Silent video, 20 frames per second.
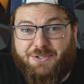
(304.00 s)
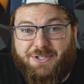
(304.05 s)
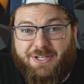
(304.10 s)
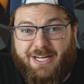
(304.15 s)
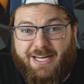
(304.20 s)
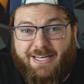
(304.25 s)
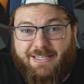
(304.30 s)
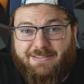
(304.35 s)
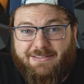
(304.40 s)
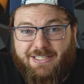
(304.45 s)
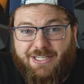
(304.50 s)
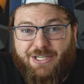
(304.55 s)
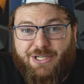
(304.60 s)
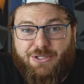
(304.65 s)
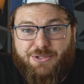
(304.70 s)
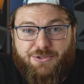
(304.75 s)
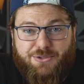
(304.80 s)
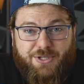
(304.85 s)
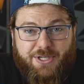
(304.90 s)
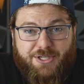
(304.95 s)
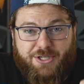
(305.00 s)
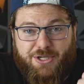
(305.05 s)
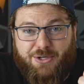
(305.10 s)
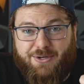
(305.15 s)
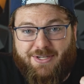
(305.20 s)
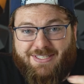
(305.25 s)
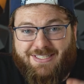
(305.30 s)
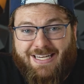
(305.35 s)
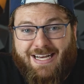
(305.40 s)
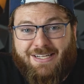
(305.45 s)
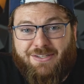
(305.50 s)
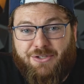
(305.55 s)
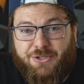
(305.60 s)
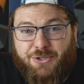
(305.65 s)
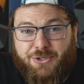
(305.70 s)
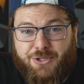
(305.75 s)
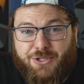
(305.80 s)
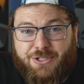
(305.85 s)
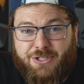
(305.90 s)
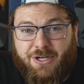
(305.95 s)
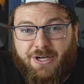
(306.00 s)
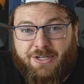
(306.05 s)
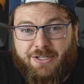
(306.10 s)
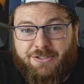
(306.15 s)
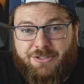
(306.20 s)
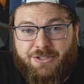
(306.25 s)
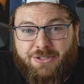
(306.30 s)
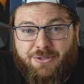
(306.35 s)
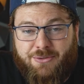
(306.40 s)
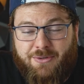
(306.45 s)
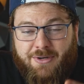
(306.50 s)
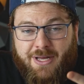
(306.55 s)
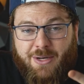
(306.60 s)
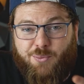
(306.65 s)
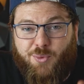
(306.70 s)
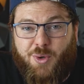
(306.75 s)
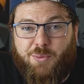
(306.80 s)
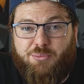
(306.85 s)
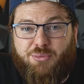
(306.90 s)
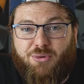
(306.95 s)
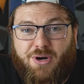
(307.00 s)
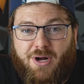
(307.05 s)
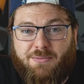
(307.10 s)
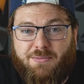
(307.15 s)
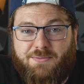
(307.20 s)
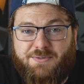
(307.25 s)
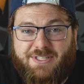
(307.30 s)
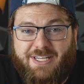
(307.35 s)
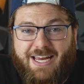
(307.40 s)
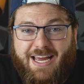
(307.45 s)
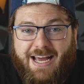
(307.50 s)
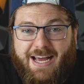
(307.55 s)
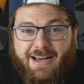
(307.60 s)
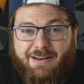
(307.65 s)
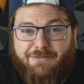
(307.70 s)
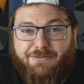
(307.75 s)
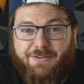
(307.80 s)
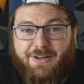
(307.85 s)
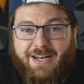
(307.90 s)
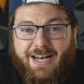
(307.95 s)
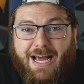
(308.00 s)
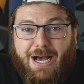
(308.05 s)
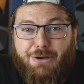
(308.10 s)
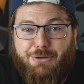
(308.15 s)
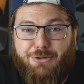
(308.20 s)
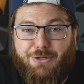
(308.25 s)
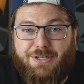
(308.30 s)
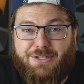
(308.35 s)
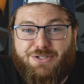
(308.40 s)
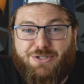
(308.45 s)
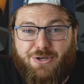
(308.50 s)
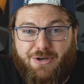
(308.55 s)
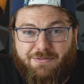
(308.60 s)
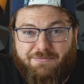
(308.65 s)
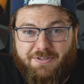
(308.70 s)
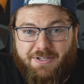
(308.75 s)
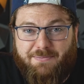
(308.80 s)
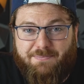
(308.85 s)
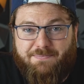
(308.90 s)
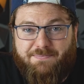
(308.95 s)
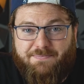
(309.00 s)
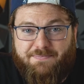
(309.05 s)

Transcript: client, you need to know exactly who you're talking to and what problems they have and how you can solve them.